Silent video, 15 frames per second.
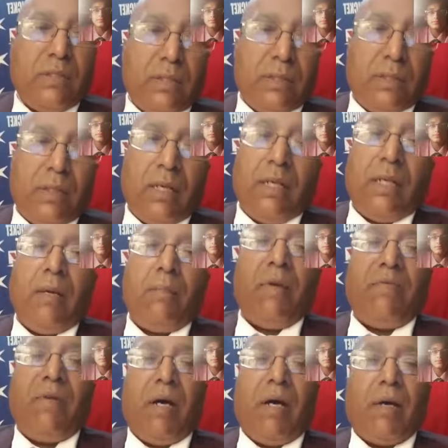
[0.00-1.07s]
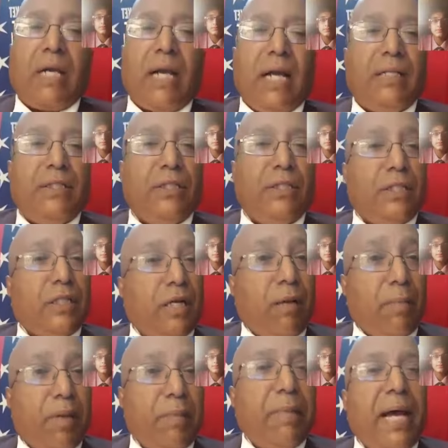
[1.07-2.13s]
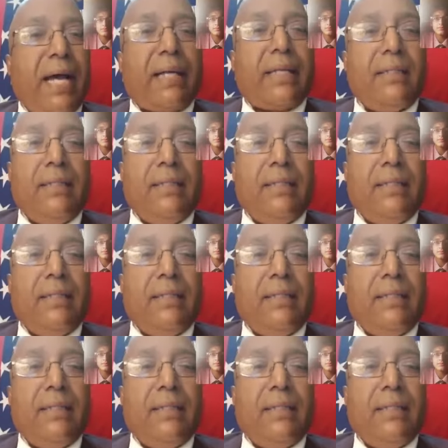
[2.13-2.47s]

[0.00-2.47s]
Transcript: a number of our colleges are coming back